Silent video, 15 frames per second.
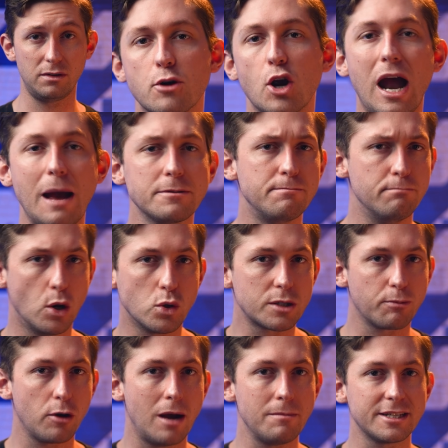Perhaps most
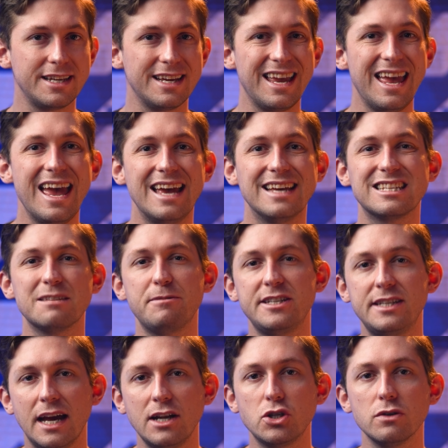promising is the
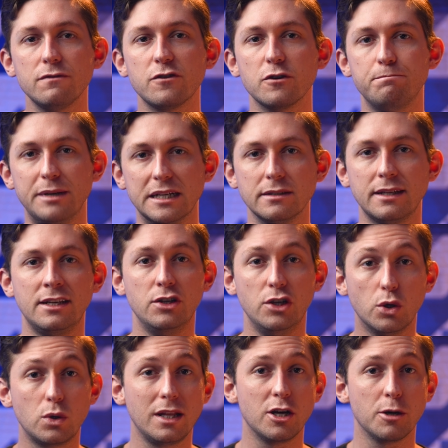potential for building
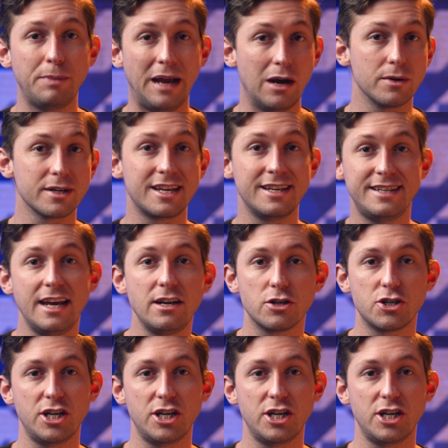nuclear-powered container